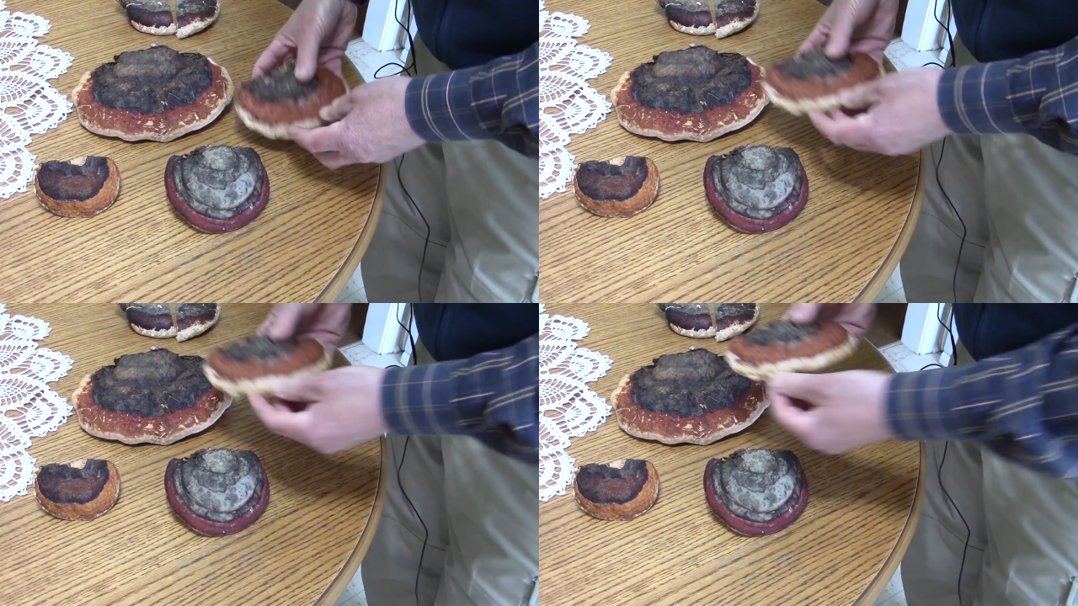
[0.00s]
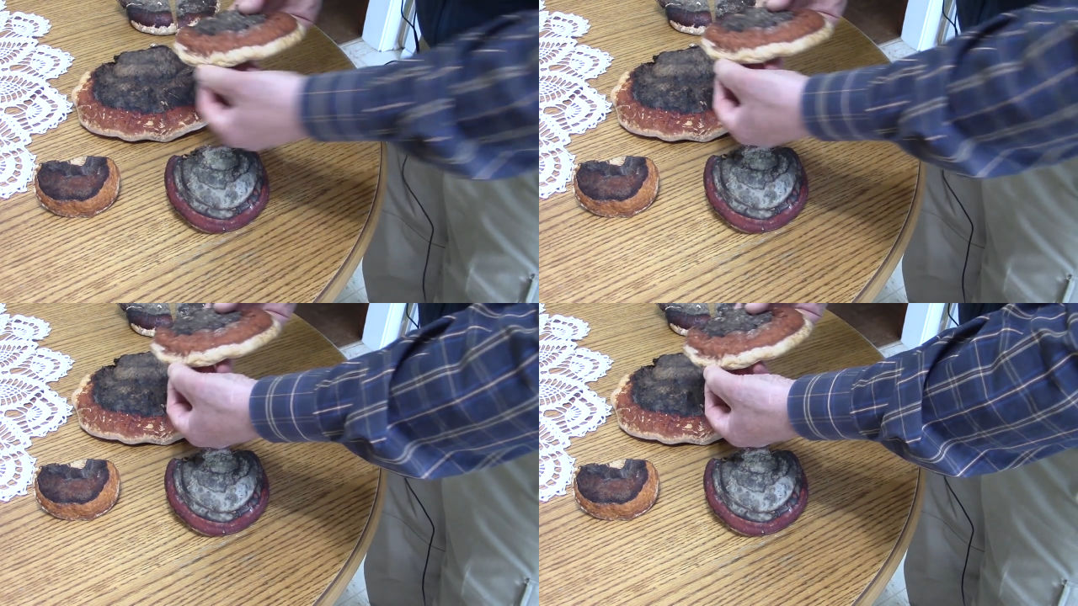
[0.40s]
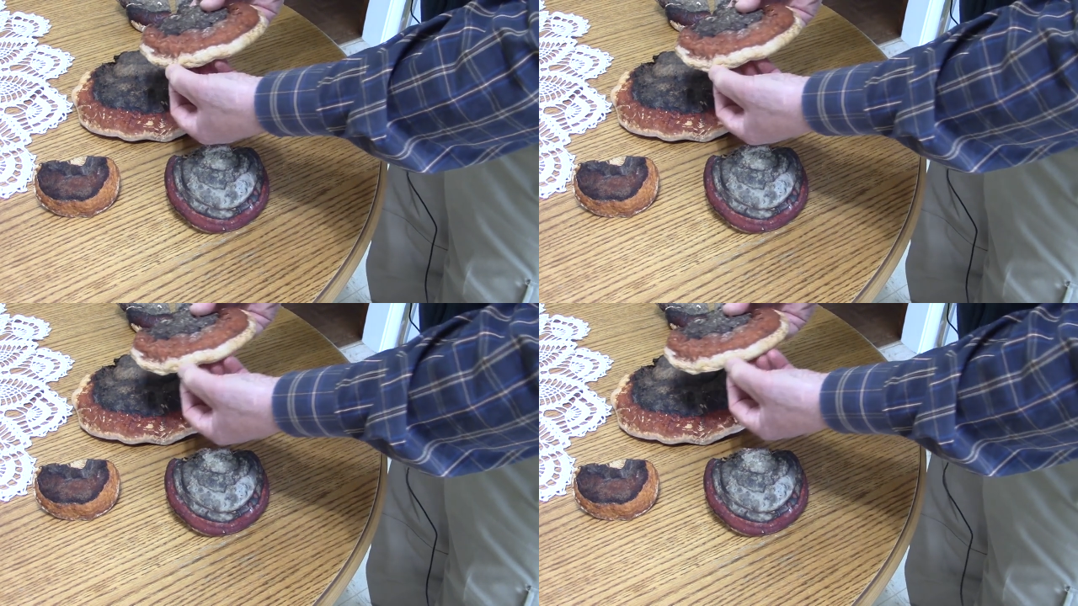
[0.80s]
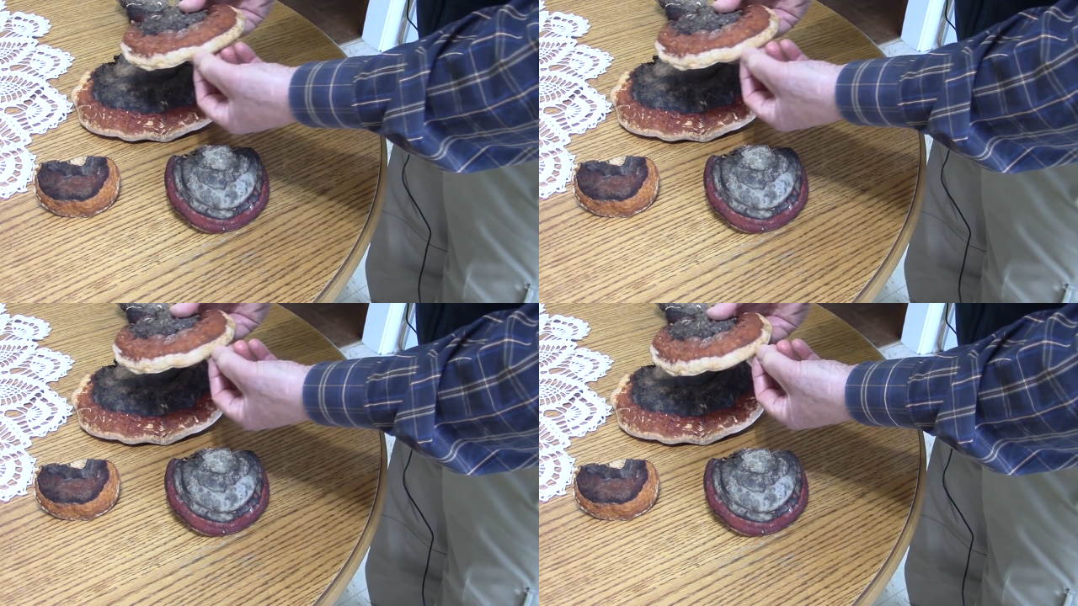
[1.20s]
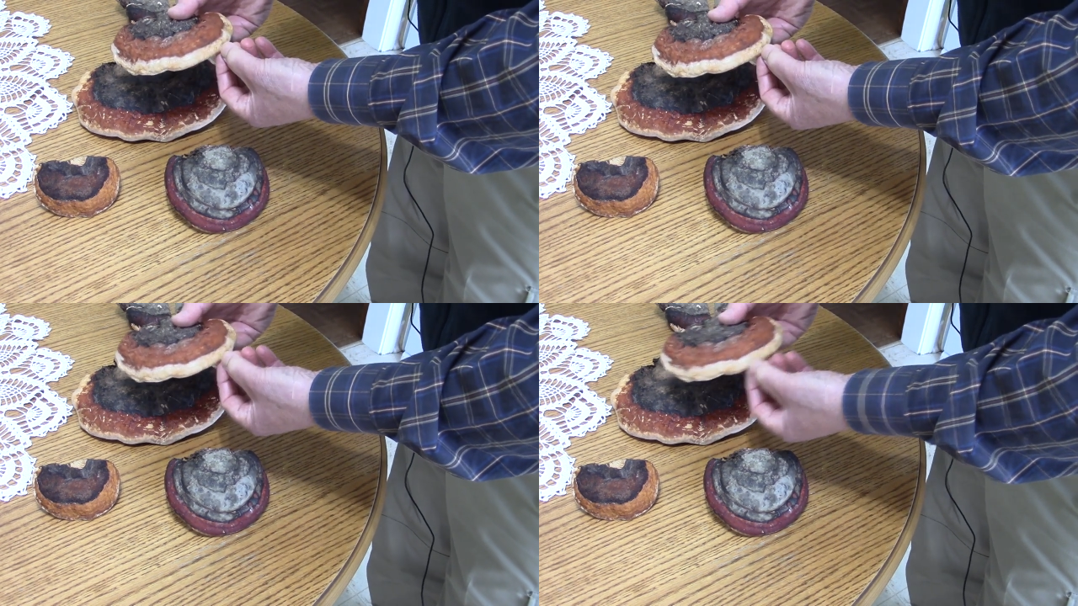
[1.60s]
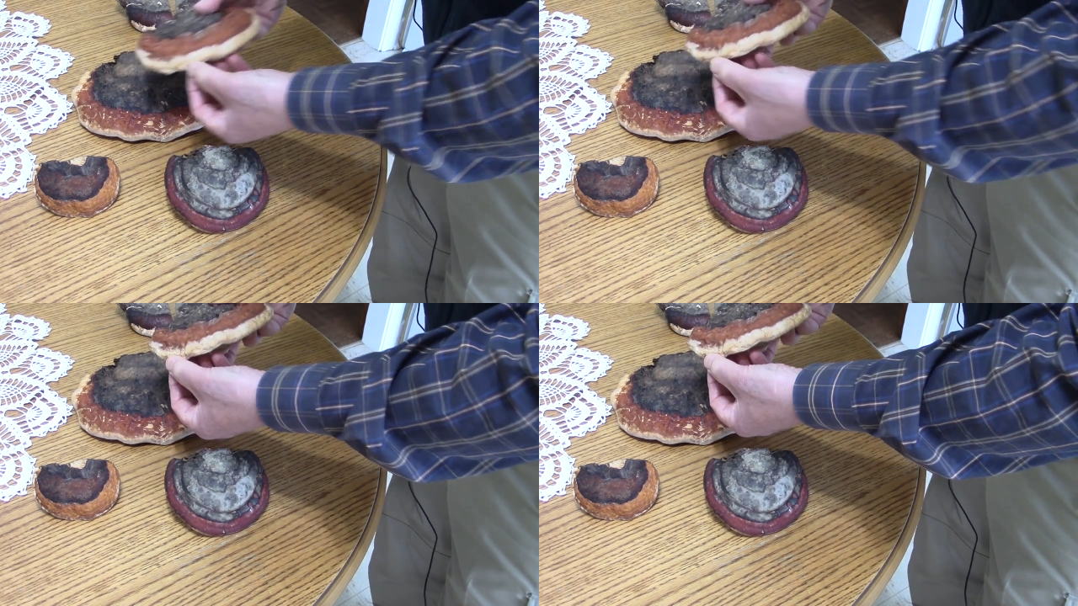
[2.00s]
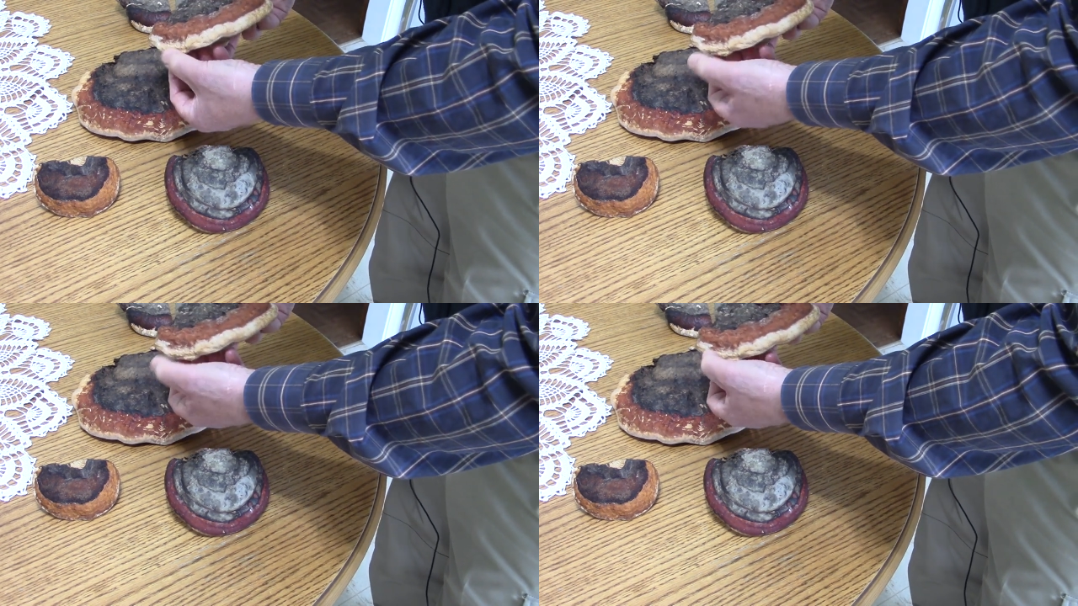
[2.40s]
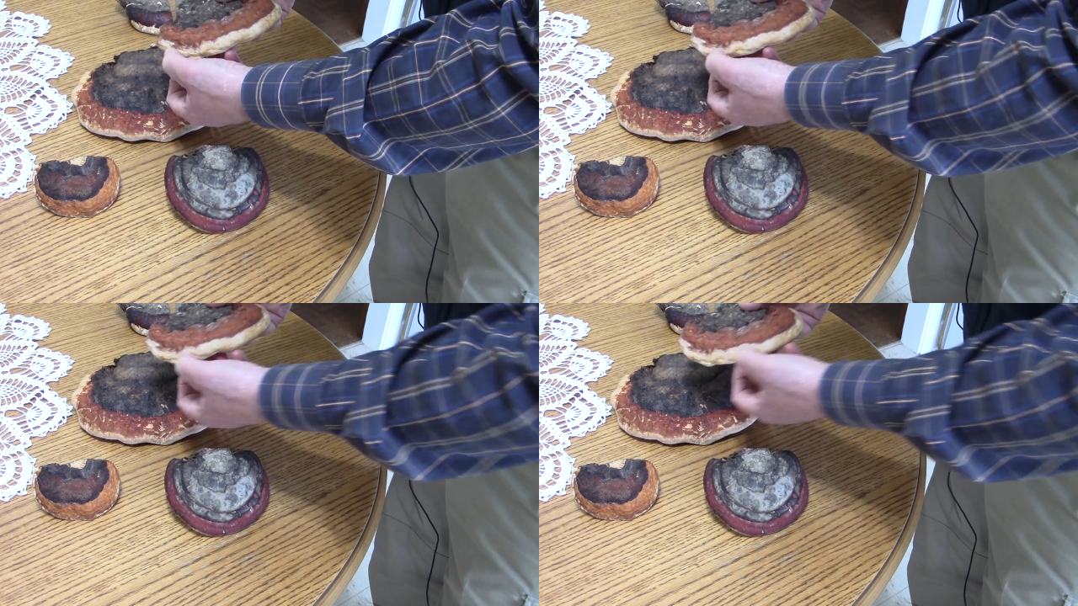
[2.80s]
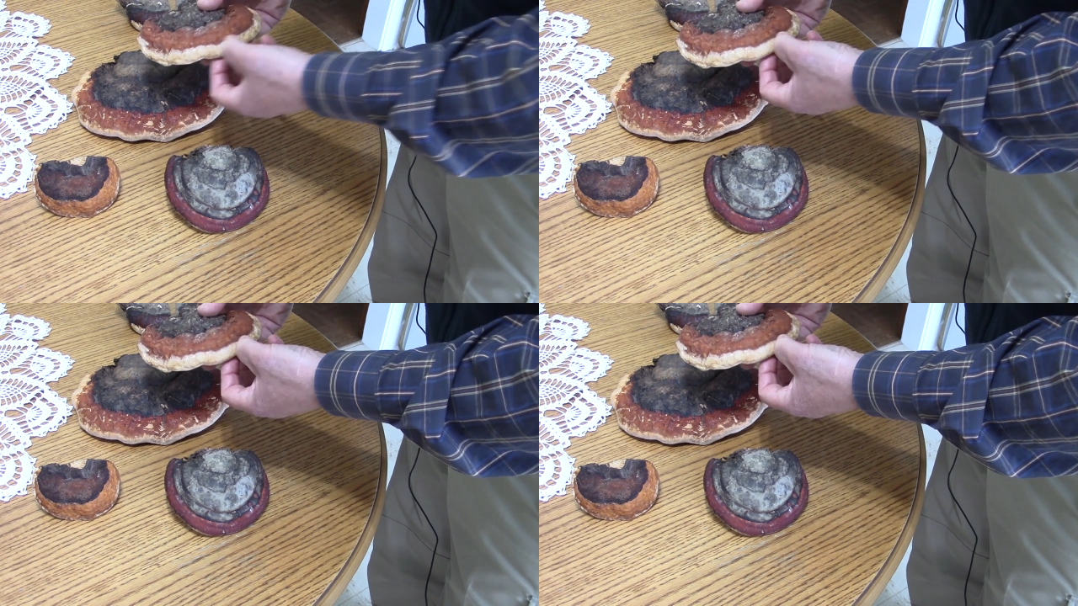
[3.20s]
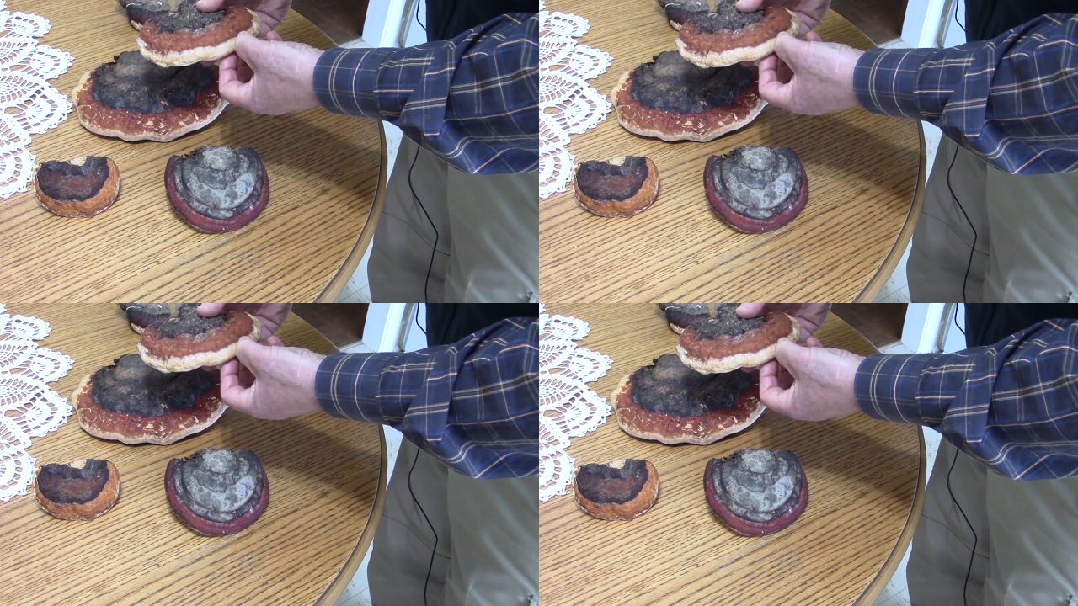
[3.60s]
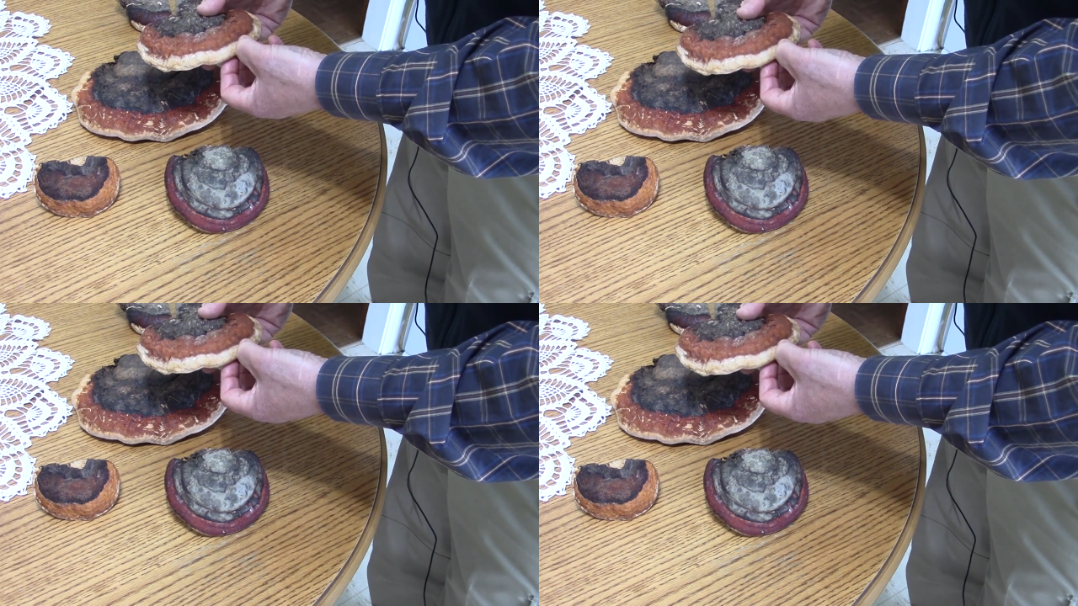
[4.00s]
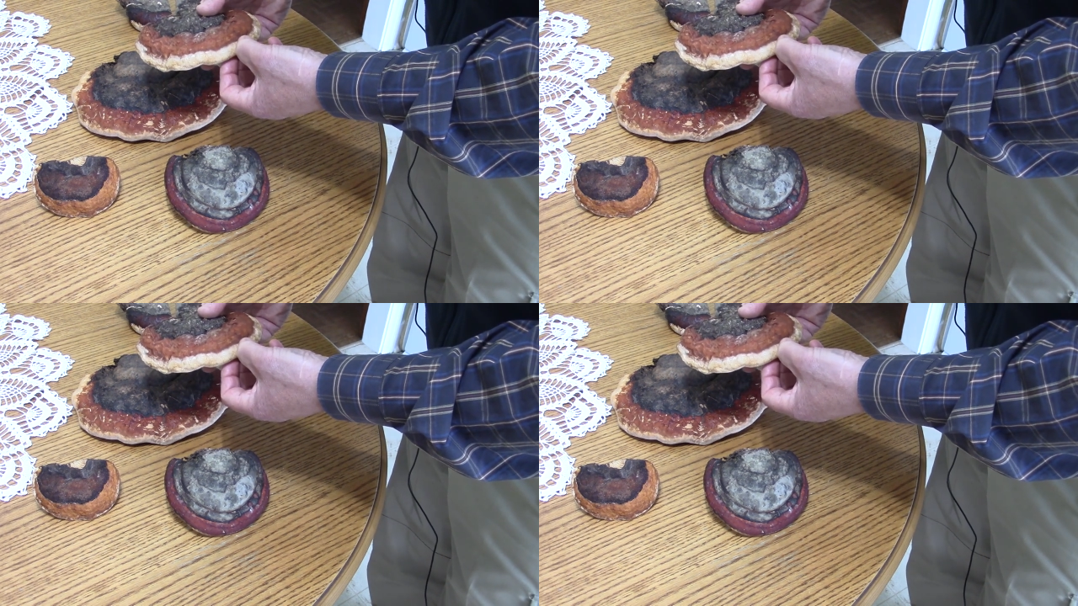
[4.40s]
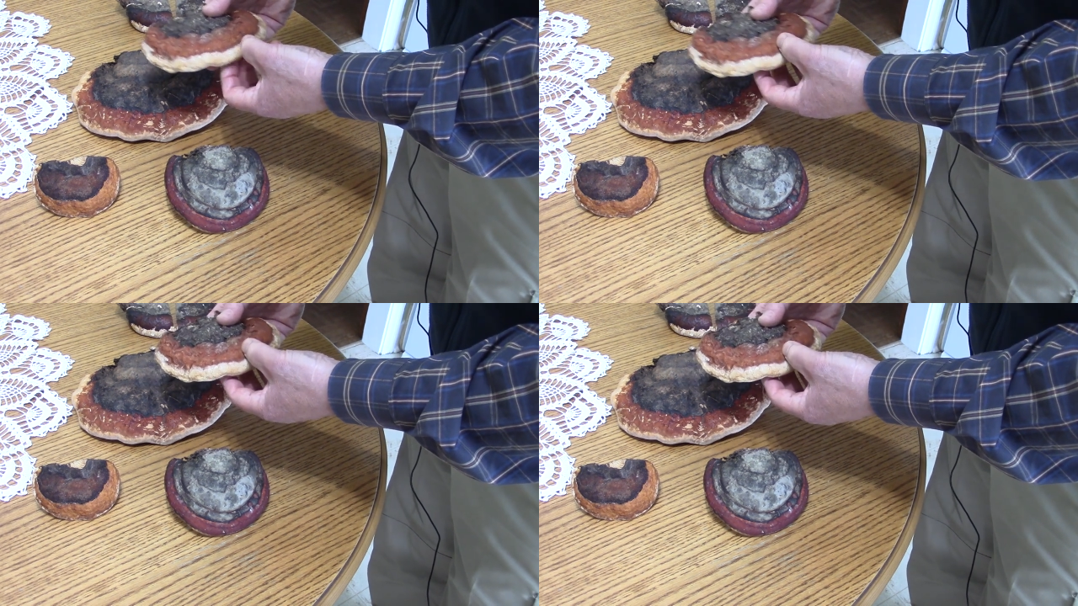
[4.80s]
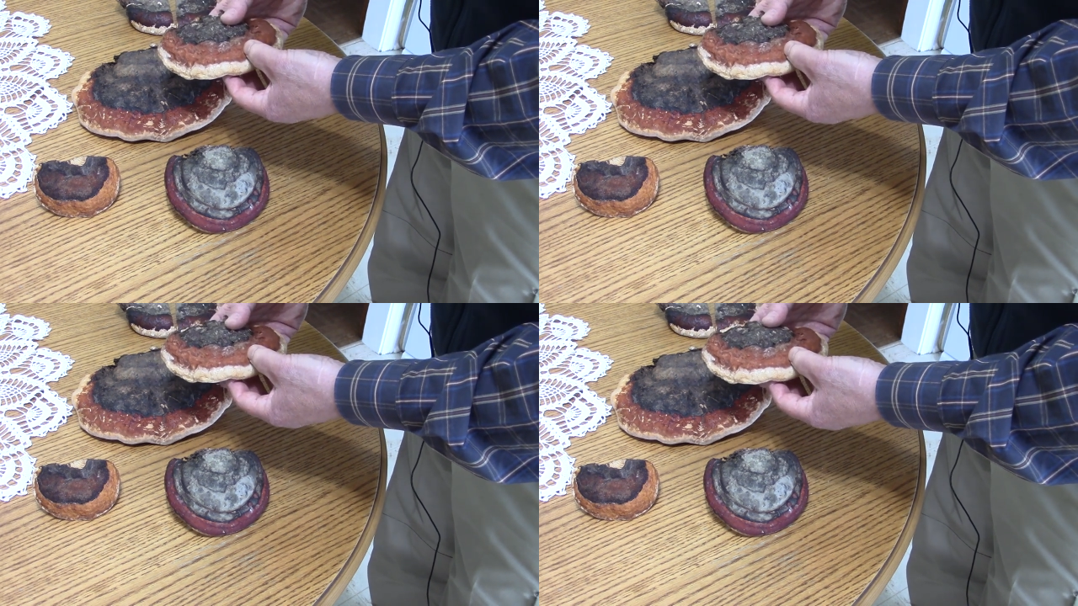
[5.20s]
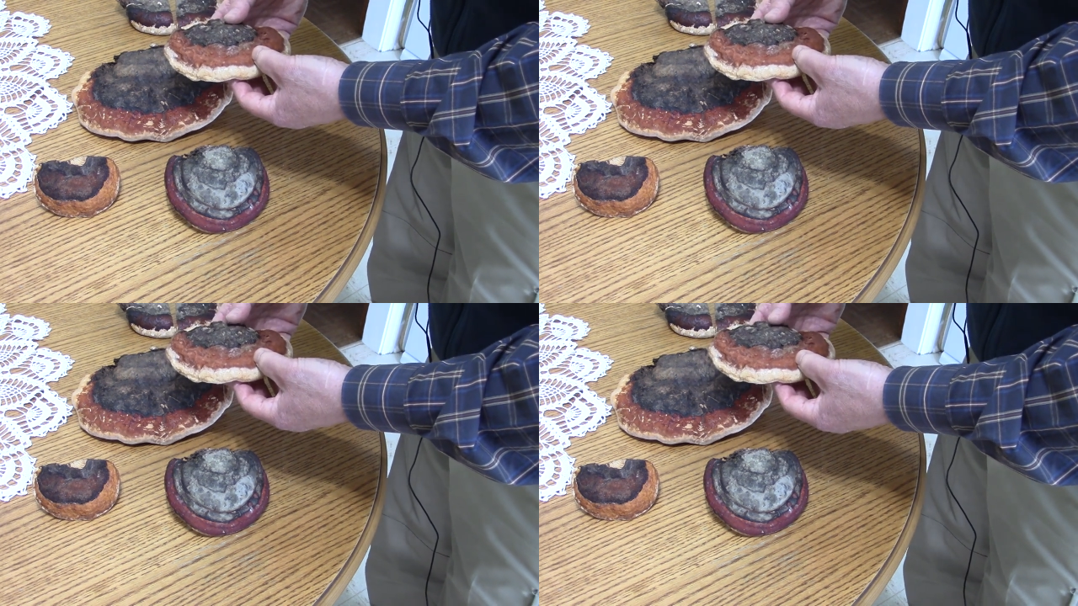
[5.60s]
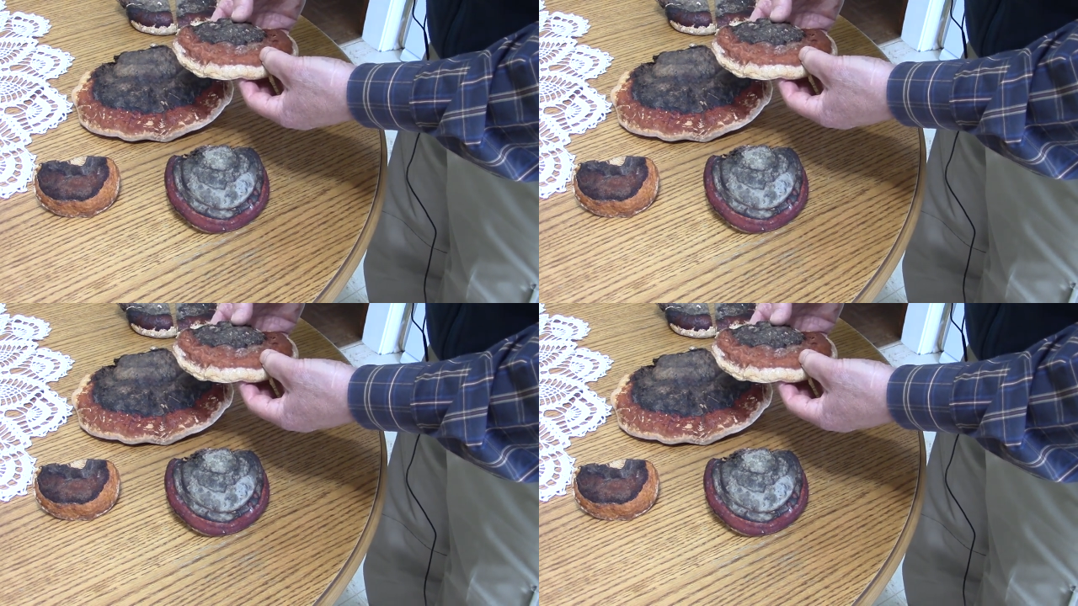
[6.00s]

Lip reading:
[unreadable: no face in view]